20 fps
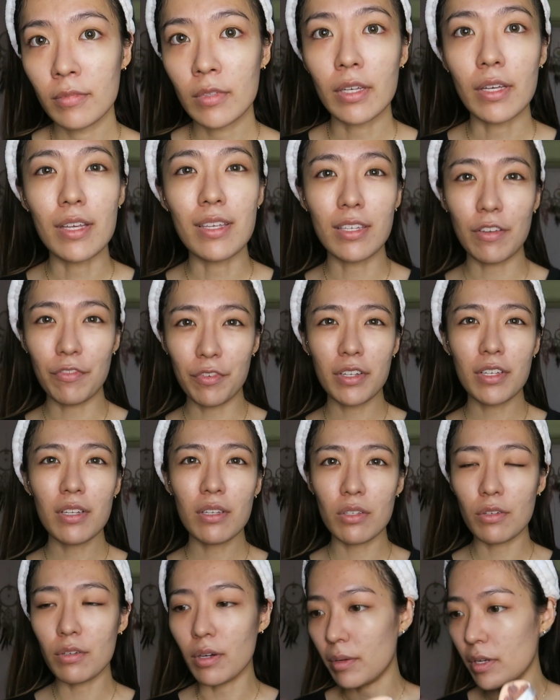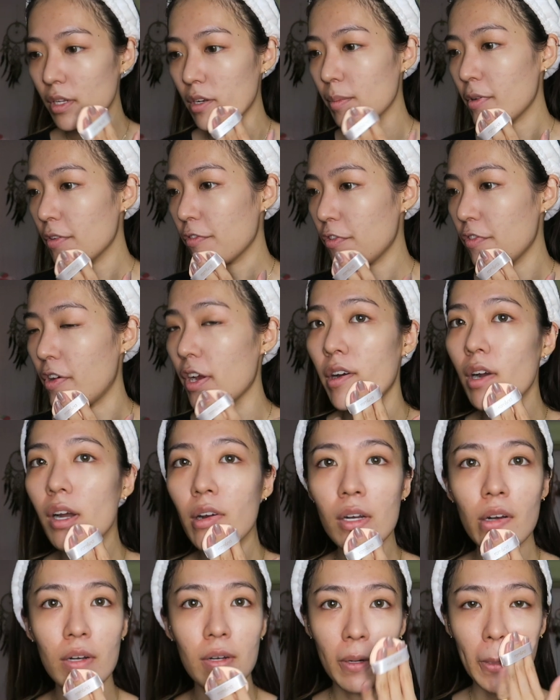it's definitely still a little bit fair.
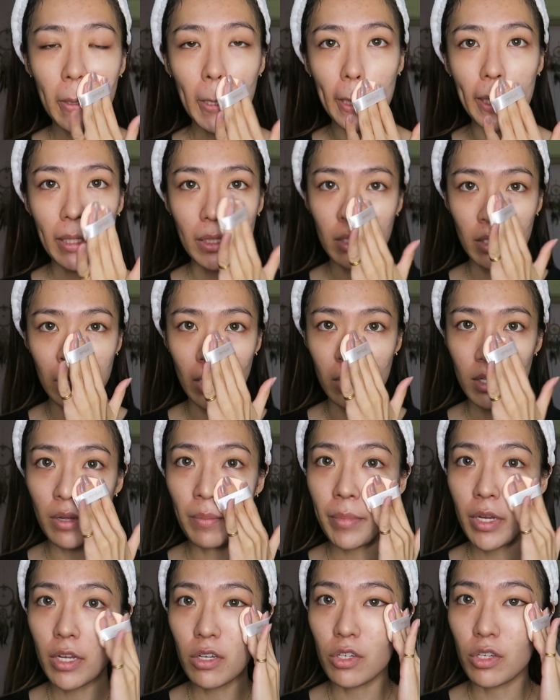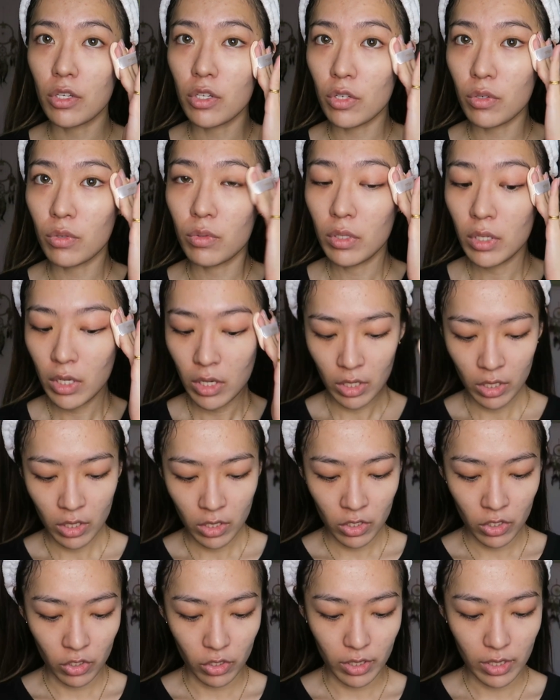Like the color match is still
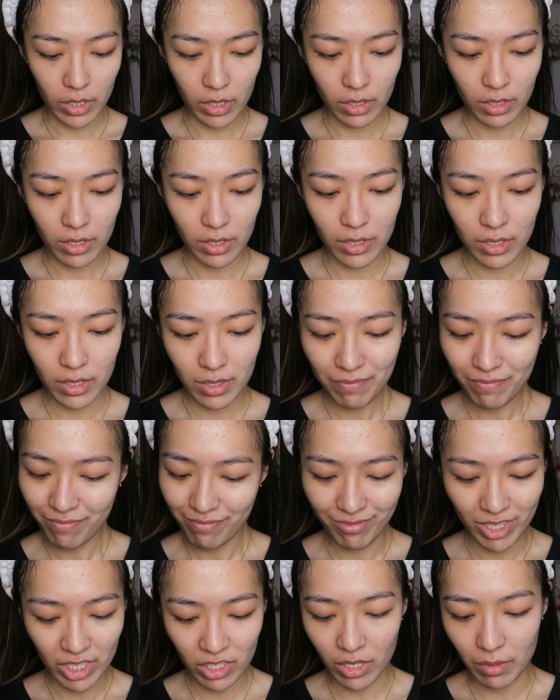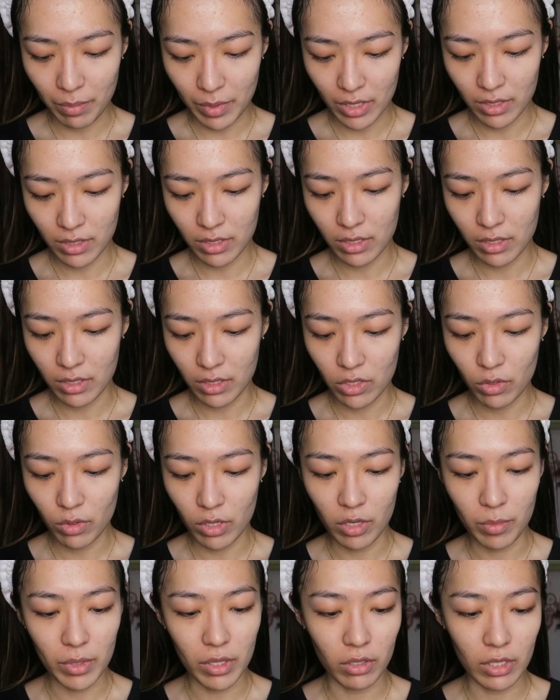not it's not the best. It's still a
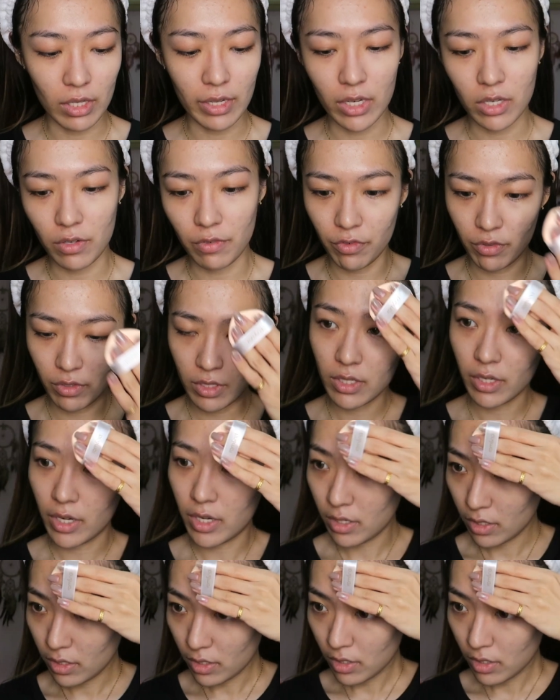little bit on the lighter side.